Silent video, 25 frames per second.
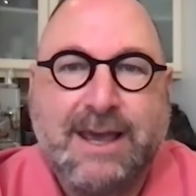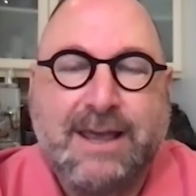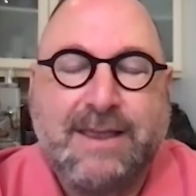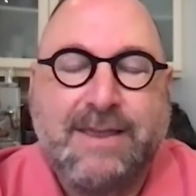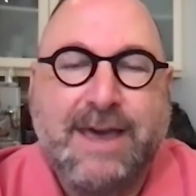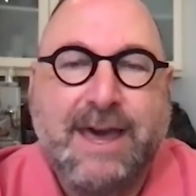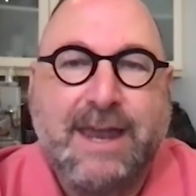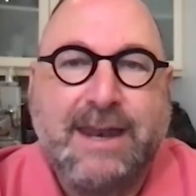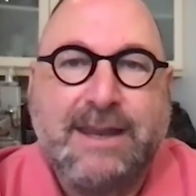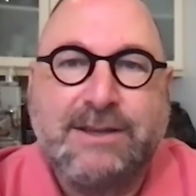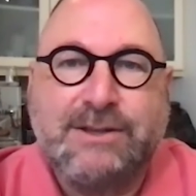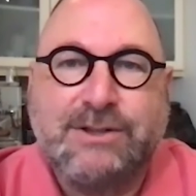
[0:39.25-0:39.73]

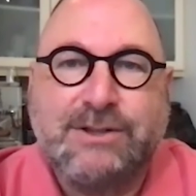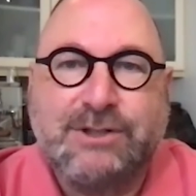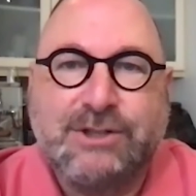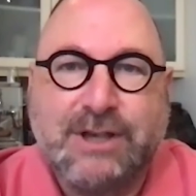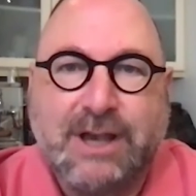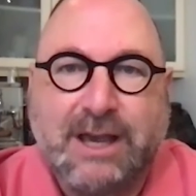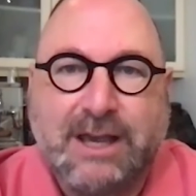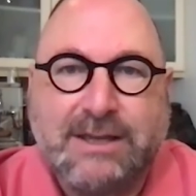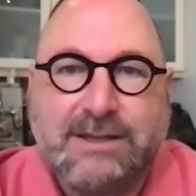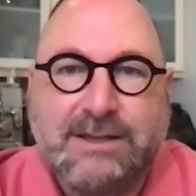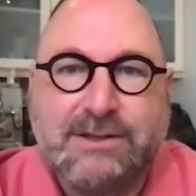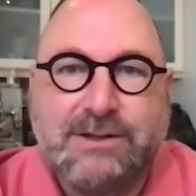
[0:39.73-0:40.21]
That is
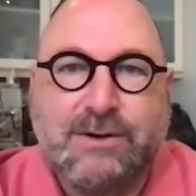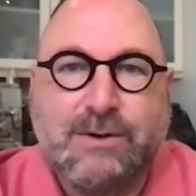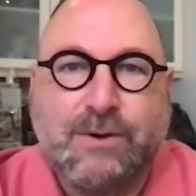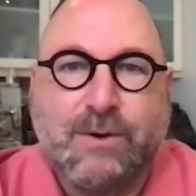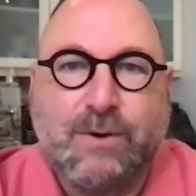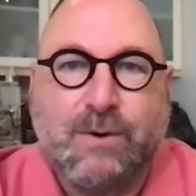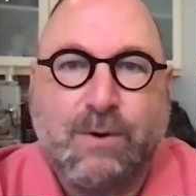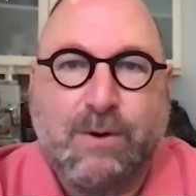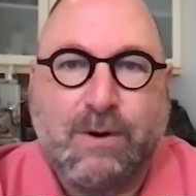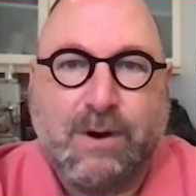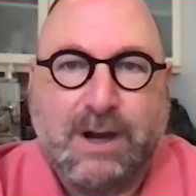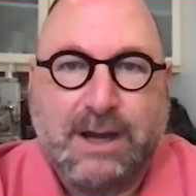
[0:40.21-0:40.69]
just
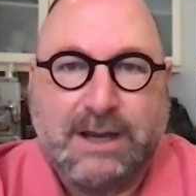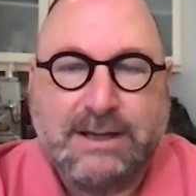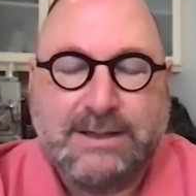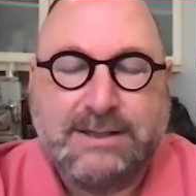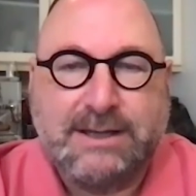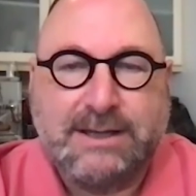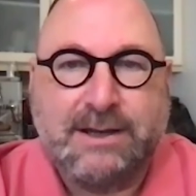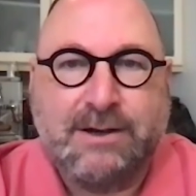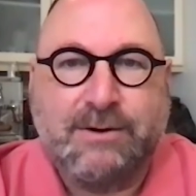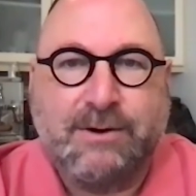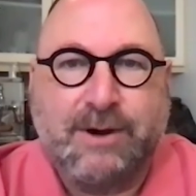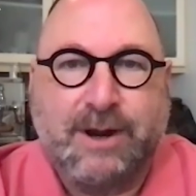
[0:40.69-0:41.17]
quite
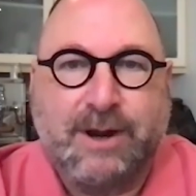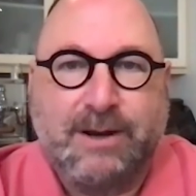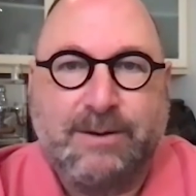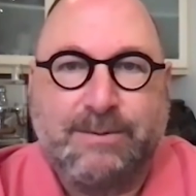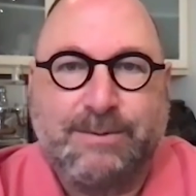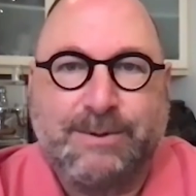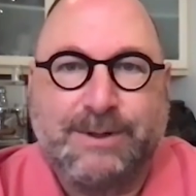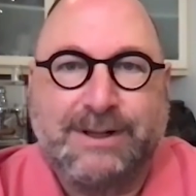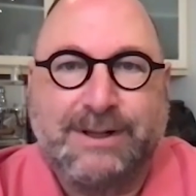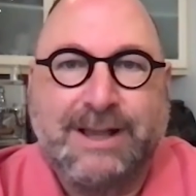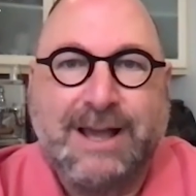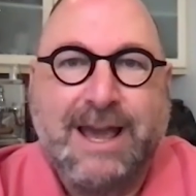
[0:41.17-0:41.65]

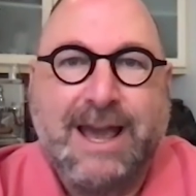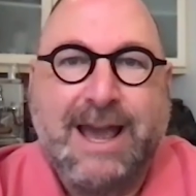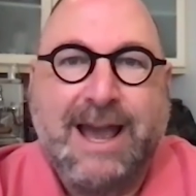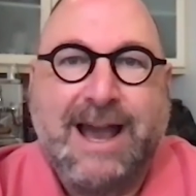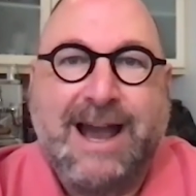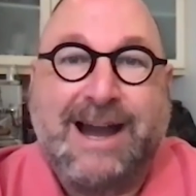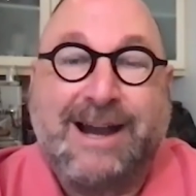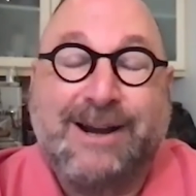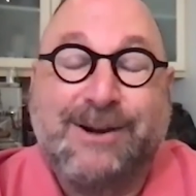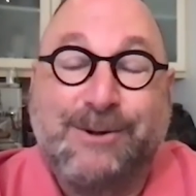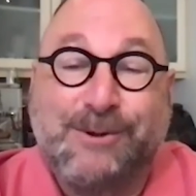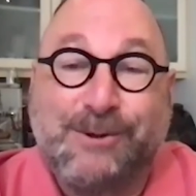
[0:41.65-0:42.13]
incredible.
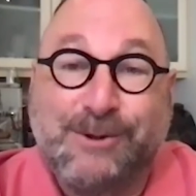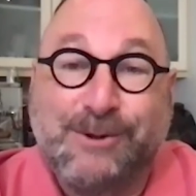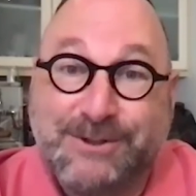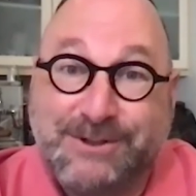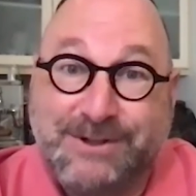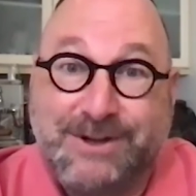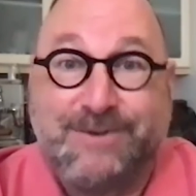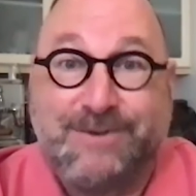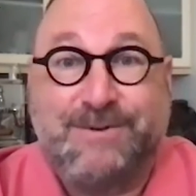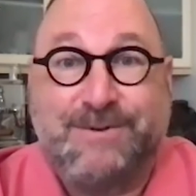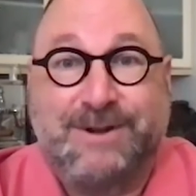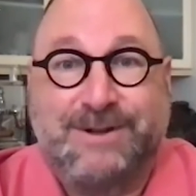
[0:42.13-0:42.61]
I
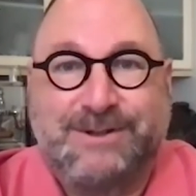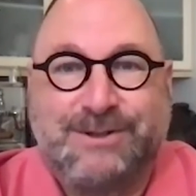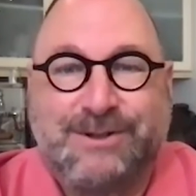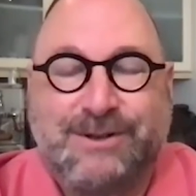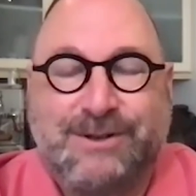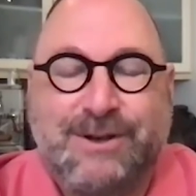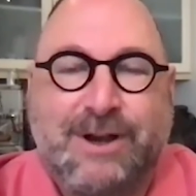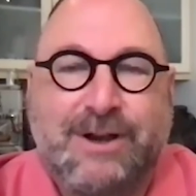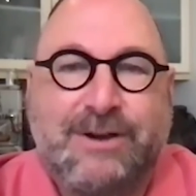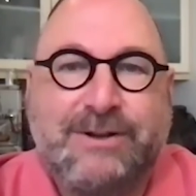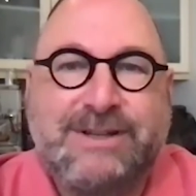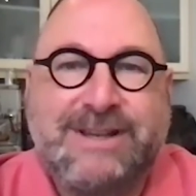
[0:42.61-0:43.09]
also want to
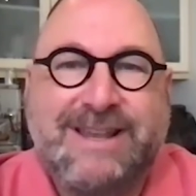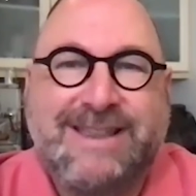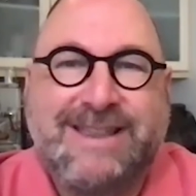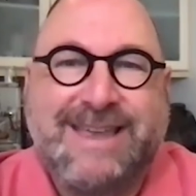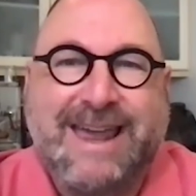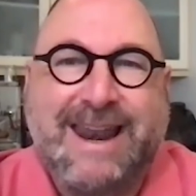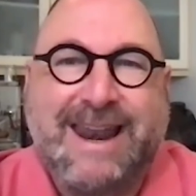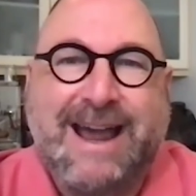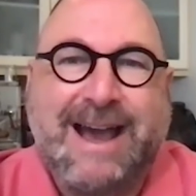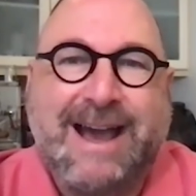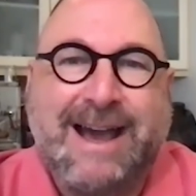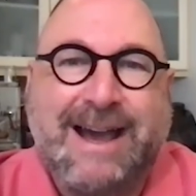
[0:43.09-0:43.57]
note
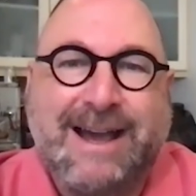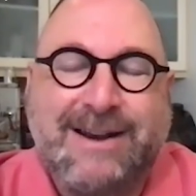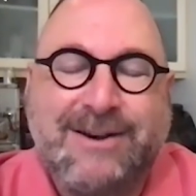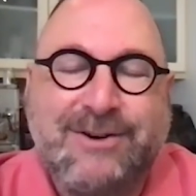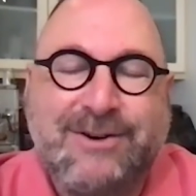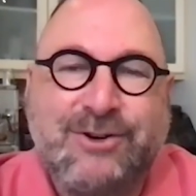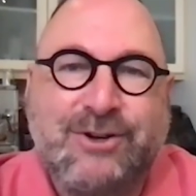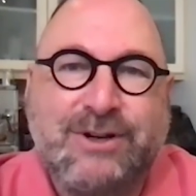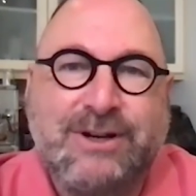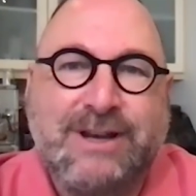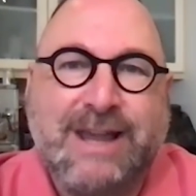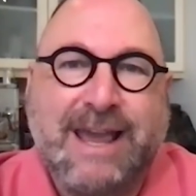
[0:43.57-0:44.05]
that
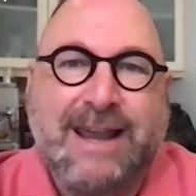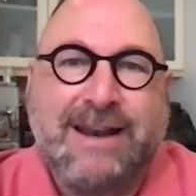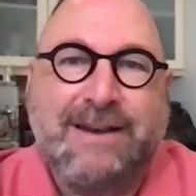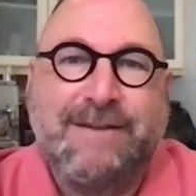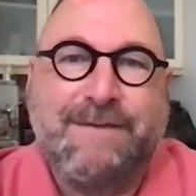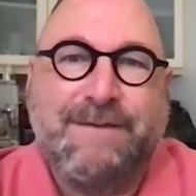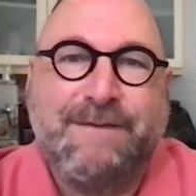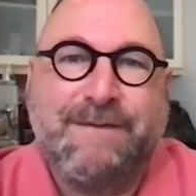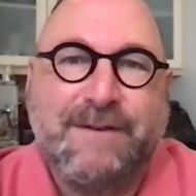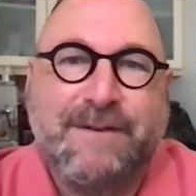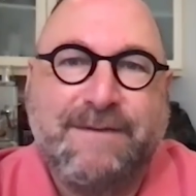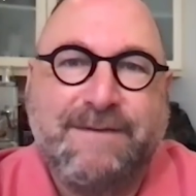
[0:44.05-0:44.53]

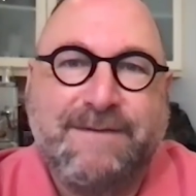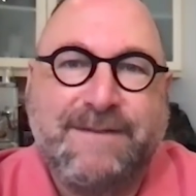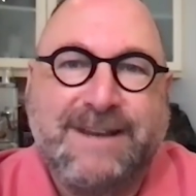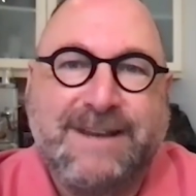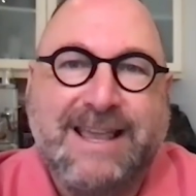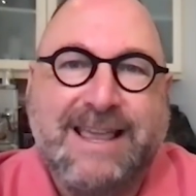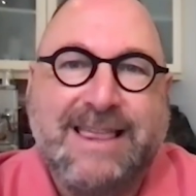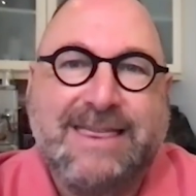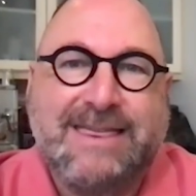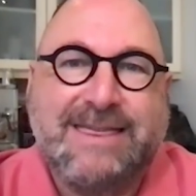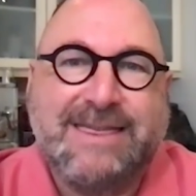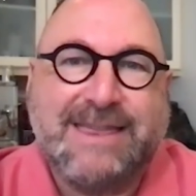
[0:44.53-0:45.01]

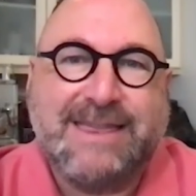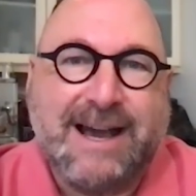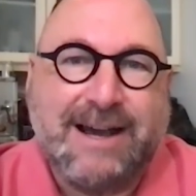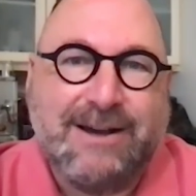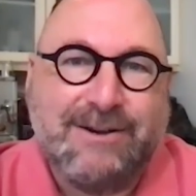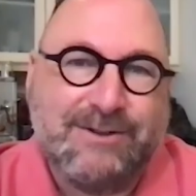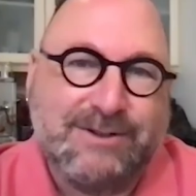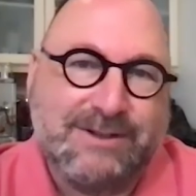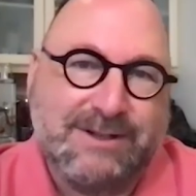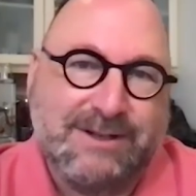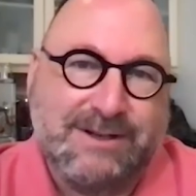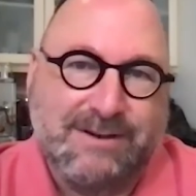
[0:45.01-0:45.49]

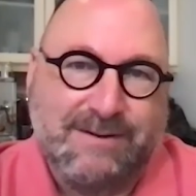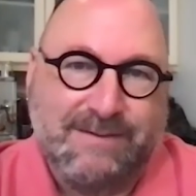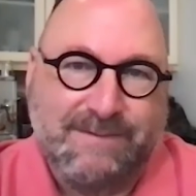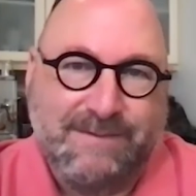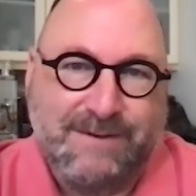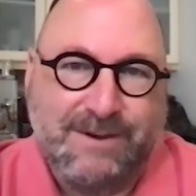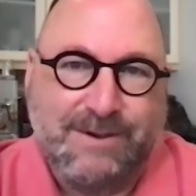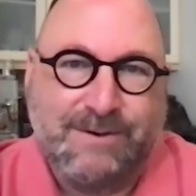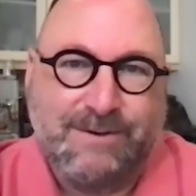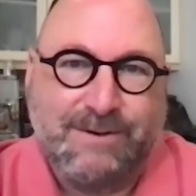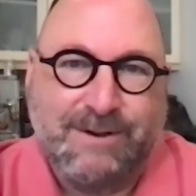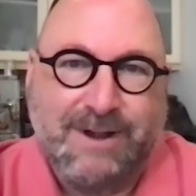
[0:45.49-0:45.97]
150,000 of
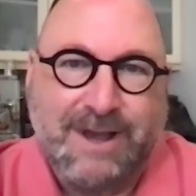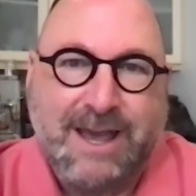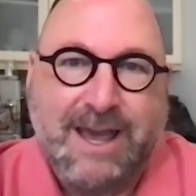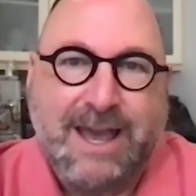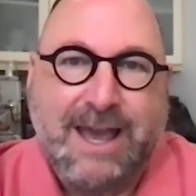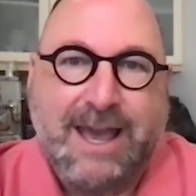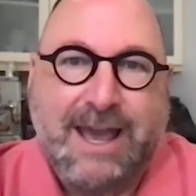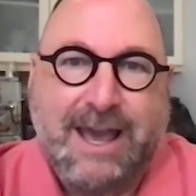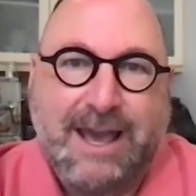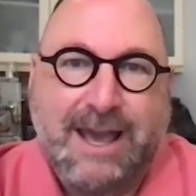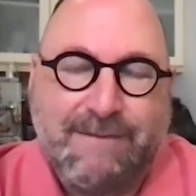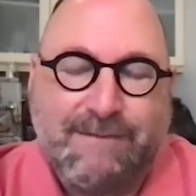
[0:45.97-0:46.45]
you
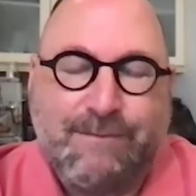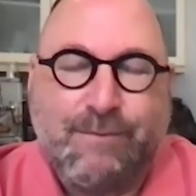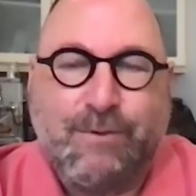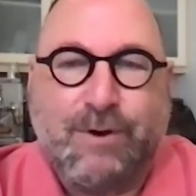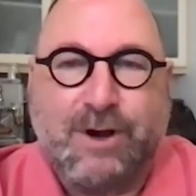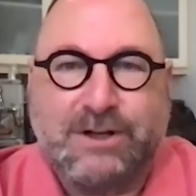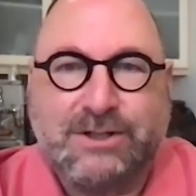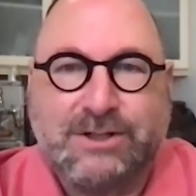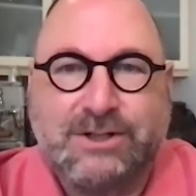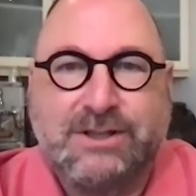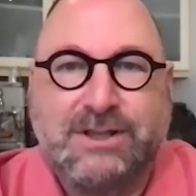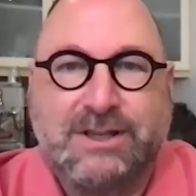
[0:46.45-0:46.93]
have
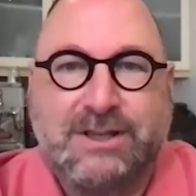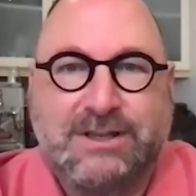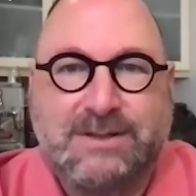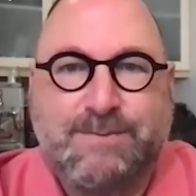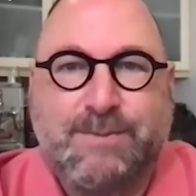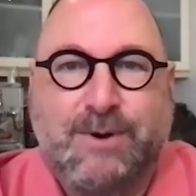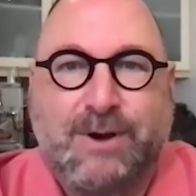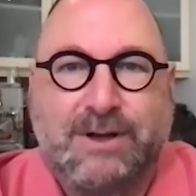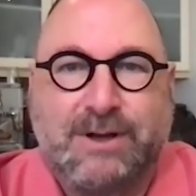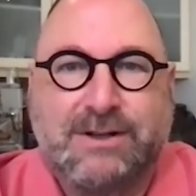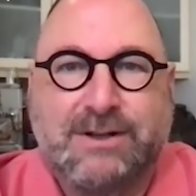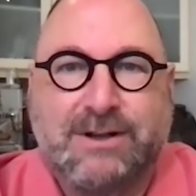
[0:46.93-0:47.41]
watched this
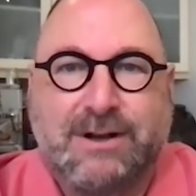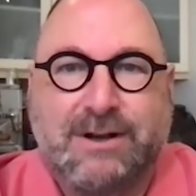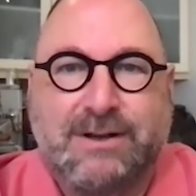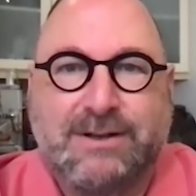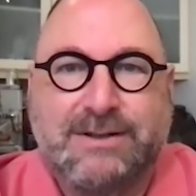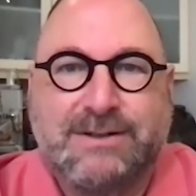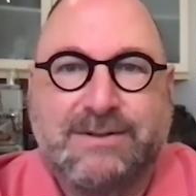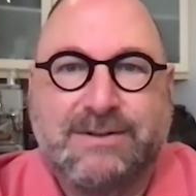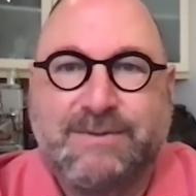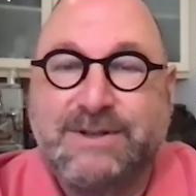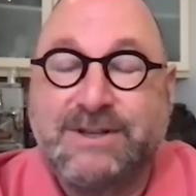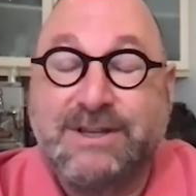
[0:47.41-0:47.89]

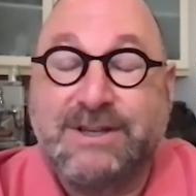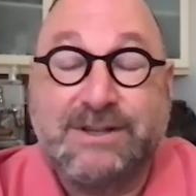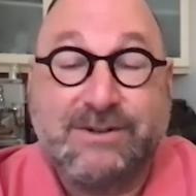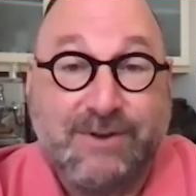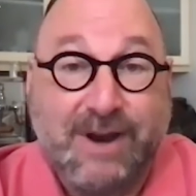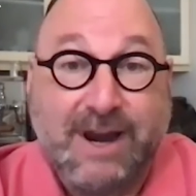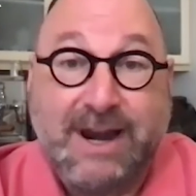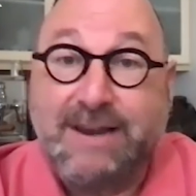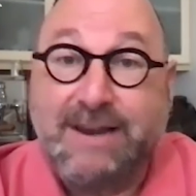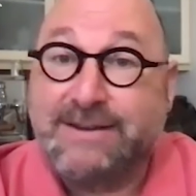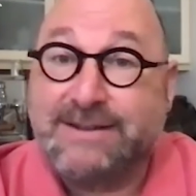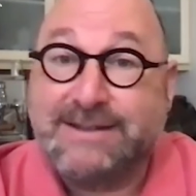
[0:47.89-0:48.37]
podcast, which is
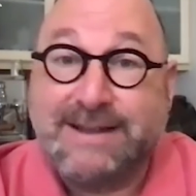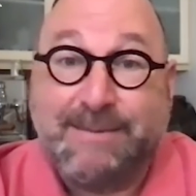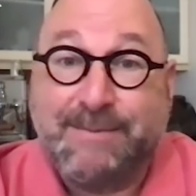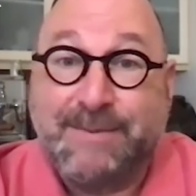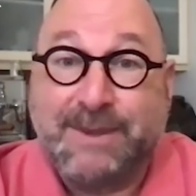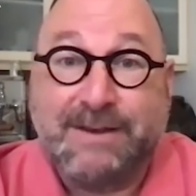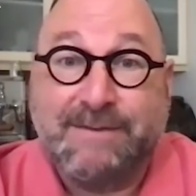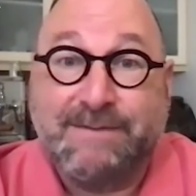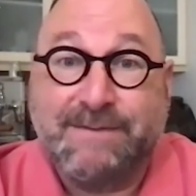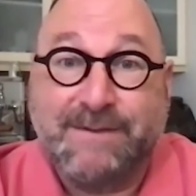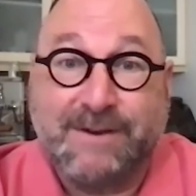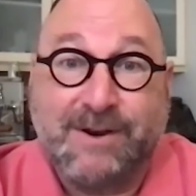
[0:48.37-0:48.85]
really
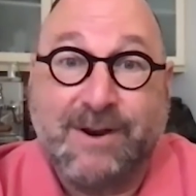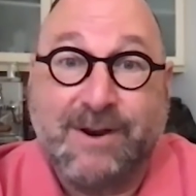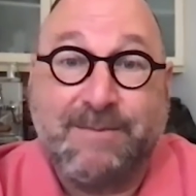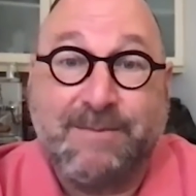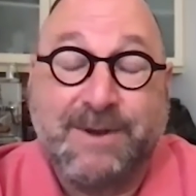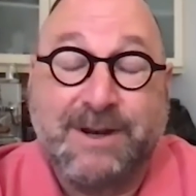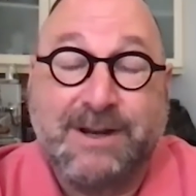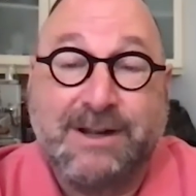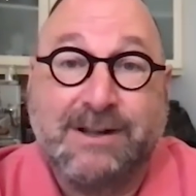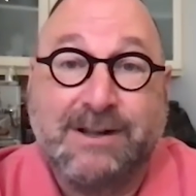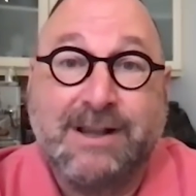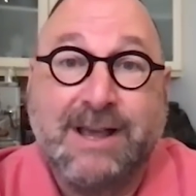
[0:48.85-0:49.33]
something
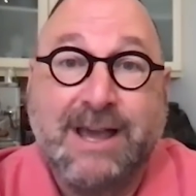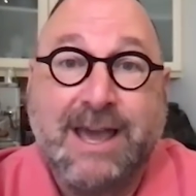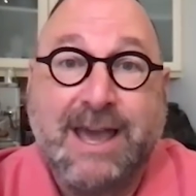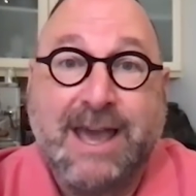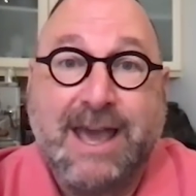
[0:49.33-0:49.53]
phenomenal.